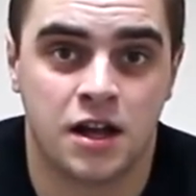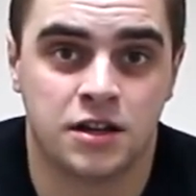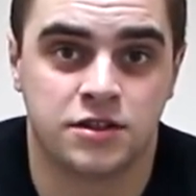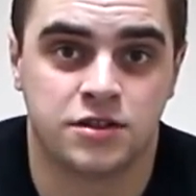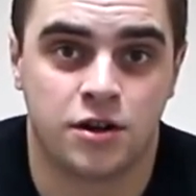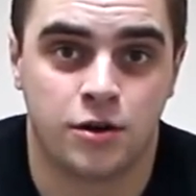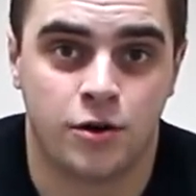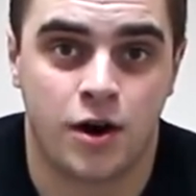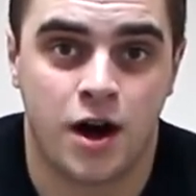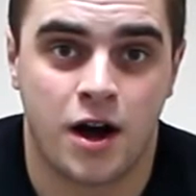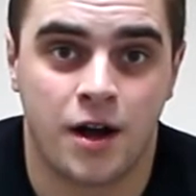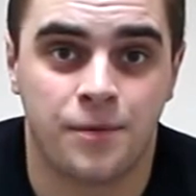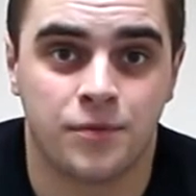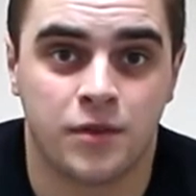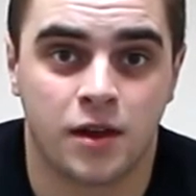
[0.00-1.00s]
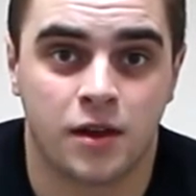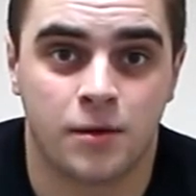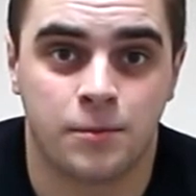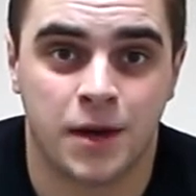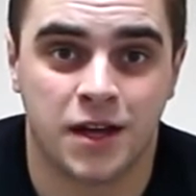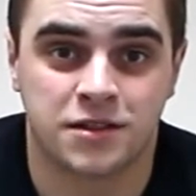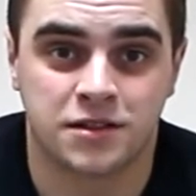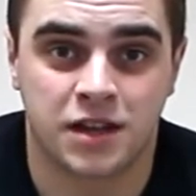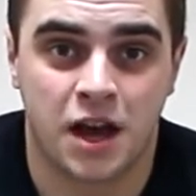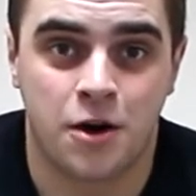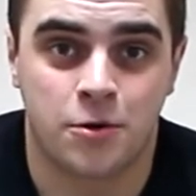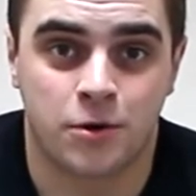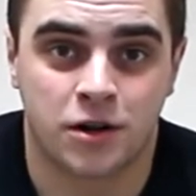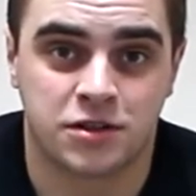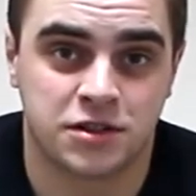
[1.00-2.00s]
So basically how
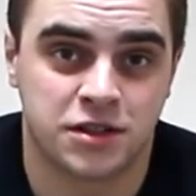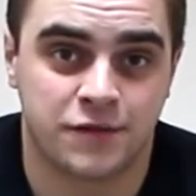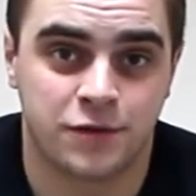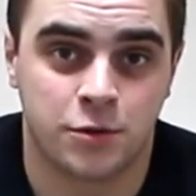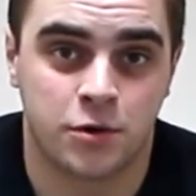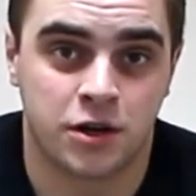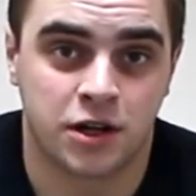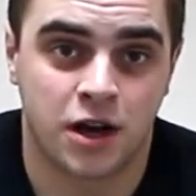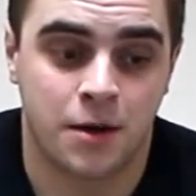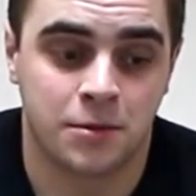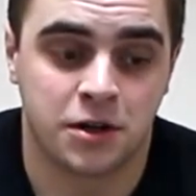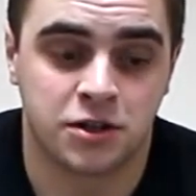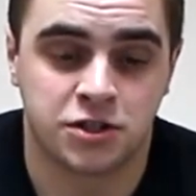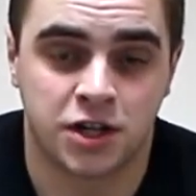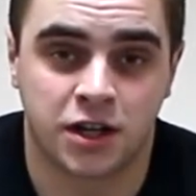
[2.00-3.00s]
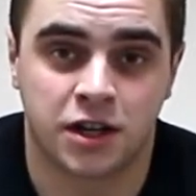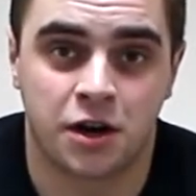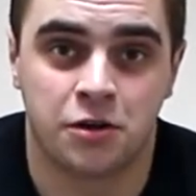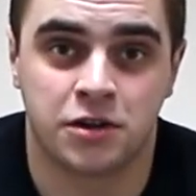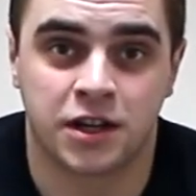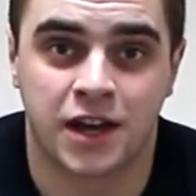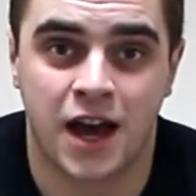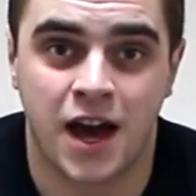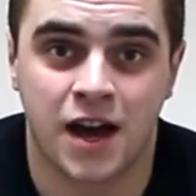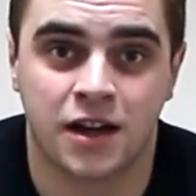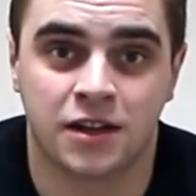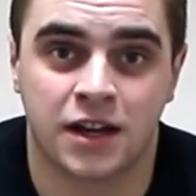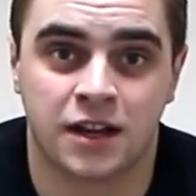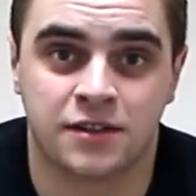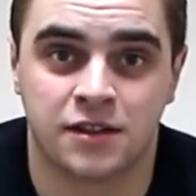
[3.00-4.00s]
it works is if you want to come in and check out a
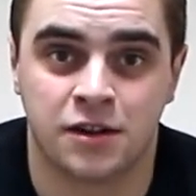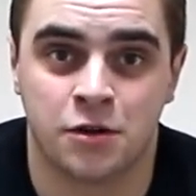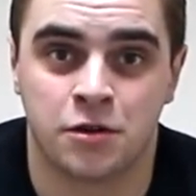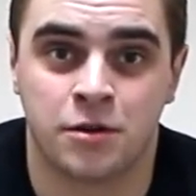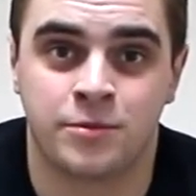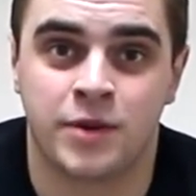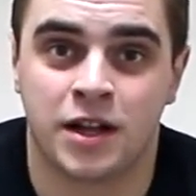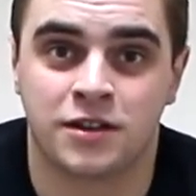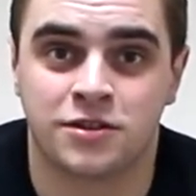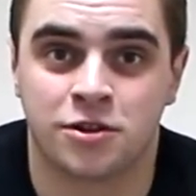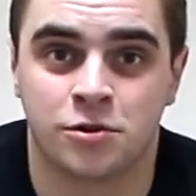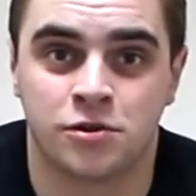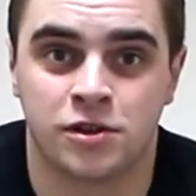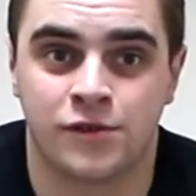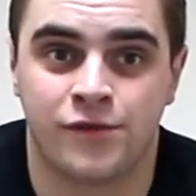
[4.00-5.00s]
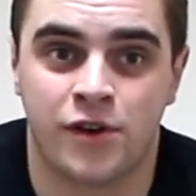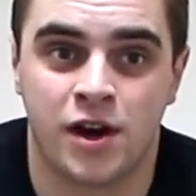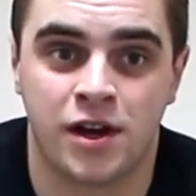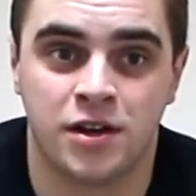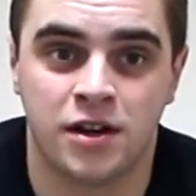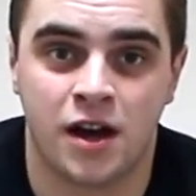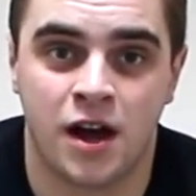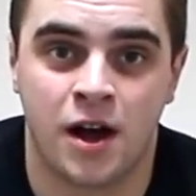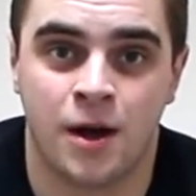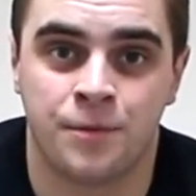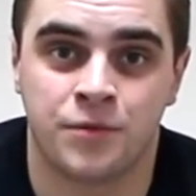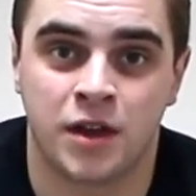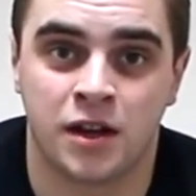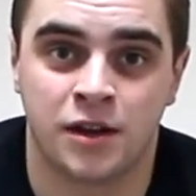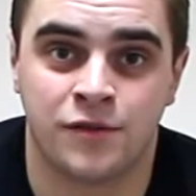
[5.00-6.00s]
cat, get to know them, that's totally fine.
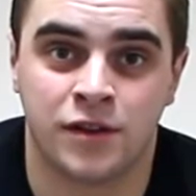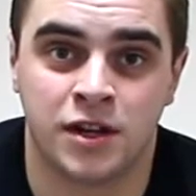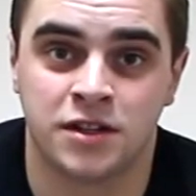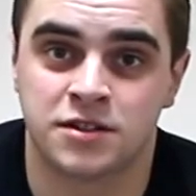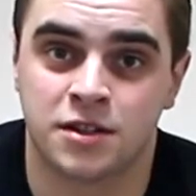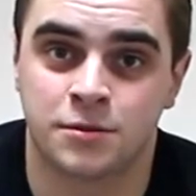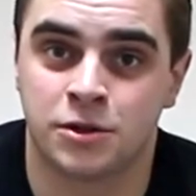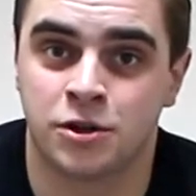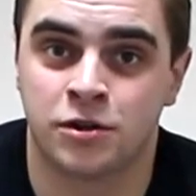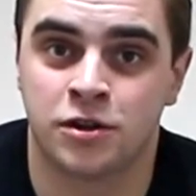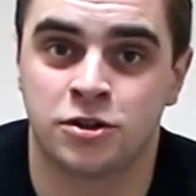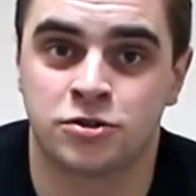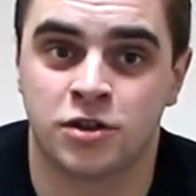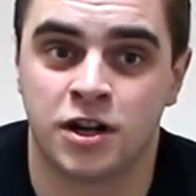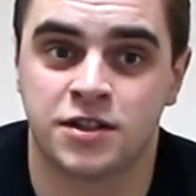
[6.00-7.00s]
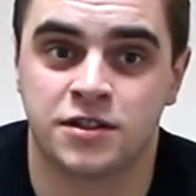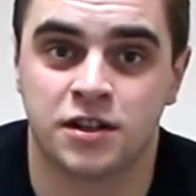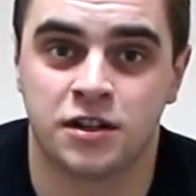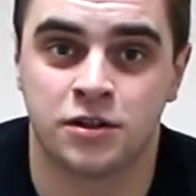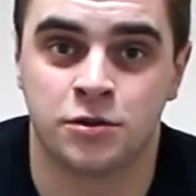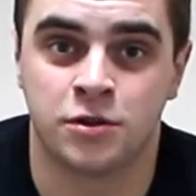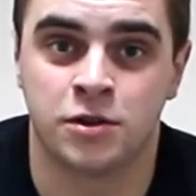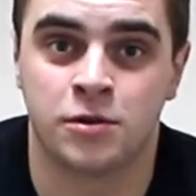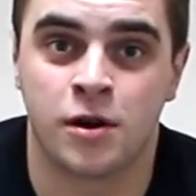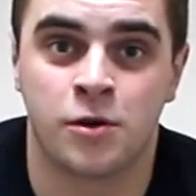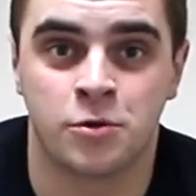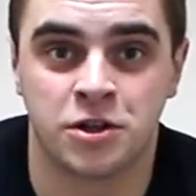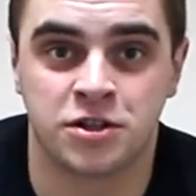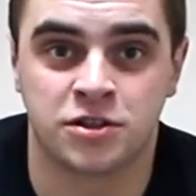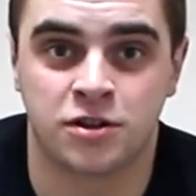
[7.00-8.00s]
And if it is something you're interested in doing,
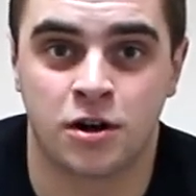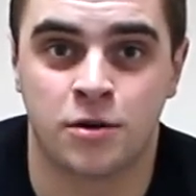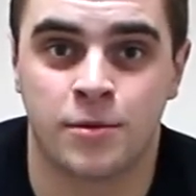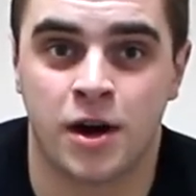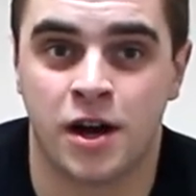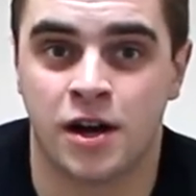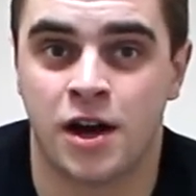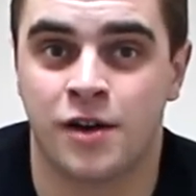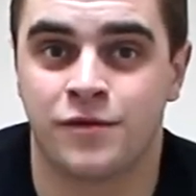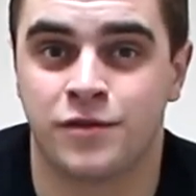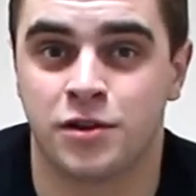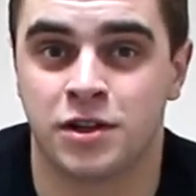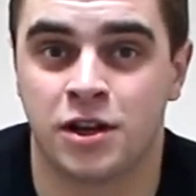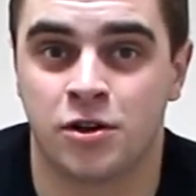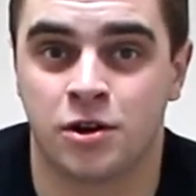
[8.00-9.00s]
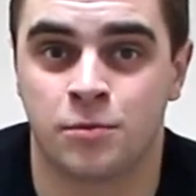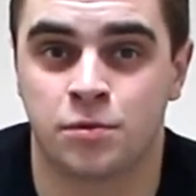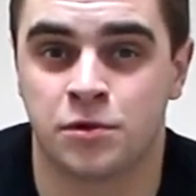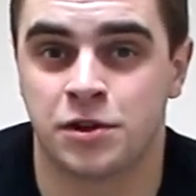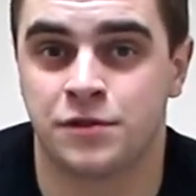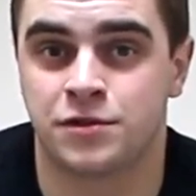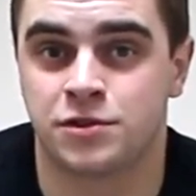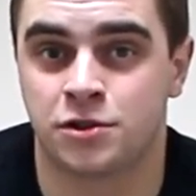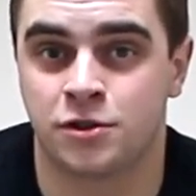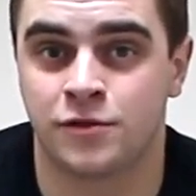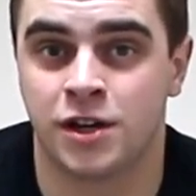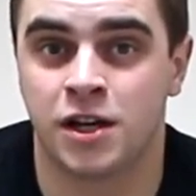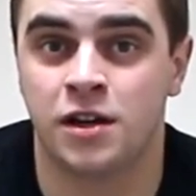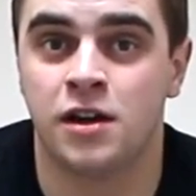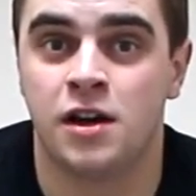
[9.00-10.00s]
we start by filling out a brief
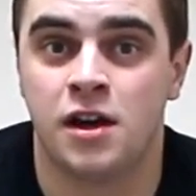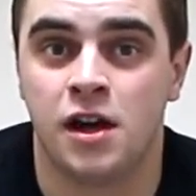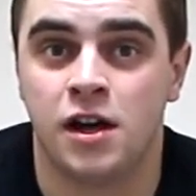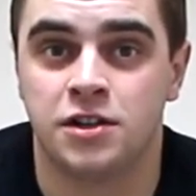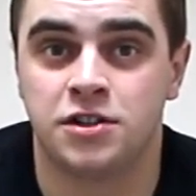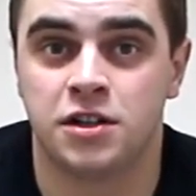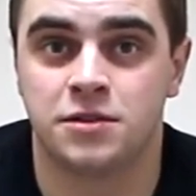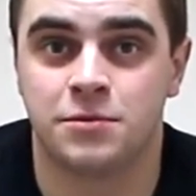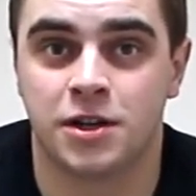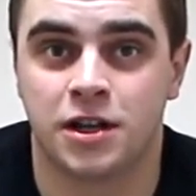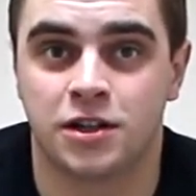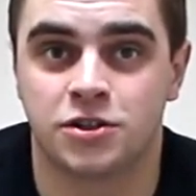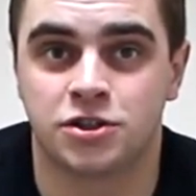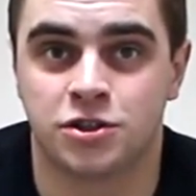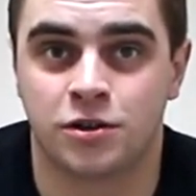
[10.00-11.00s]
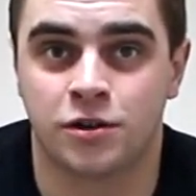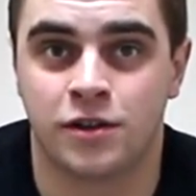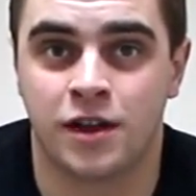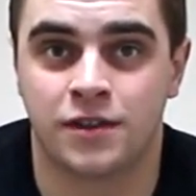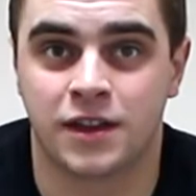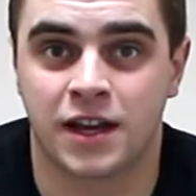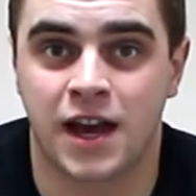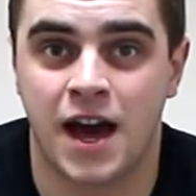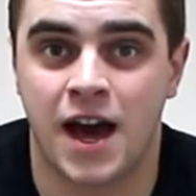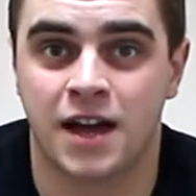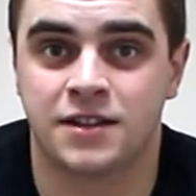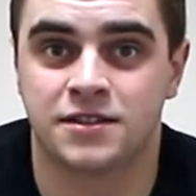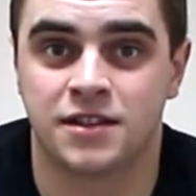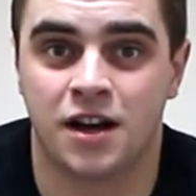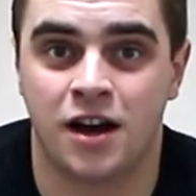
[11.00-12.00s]
survey, just making sure that the
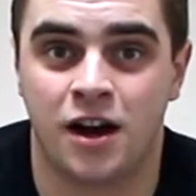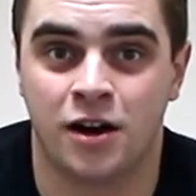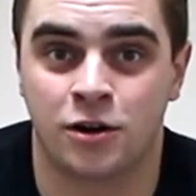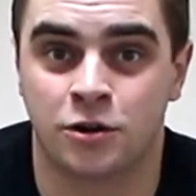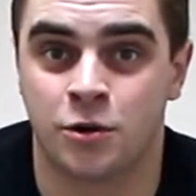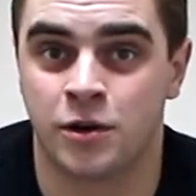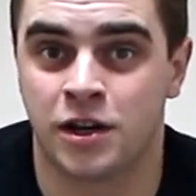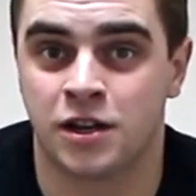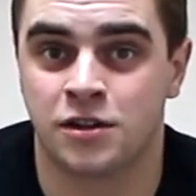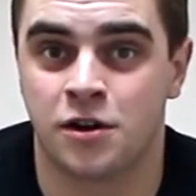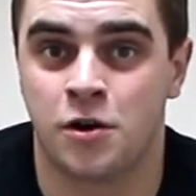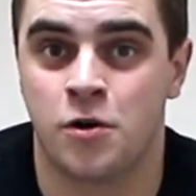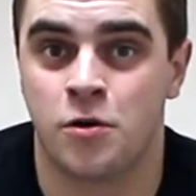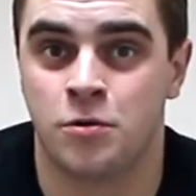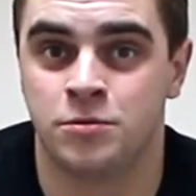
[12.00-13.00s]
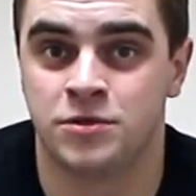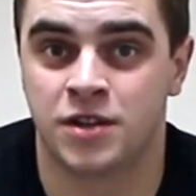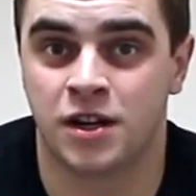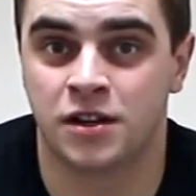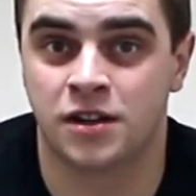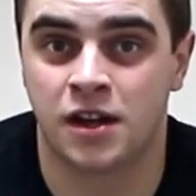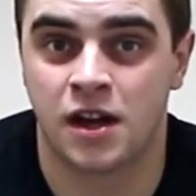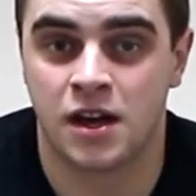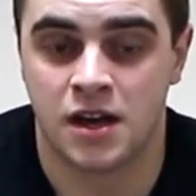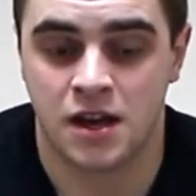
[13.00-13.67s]
cats are going into homes that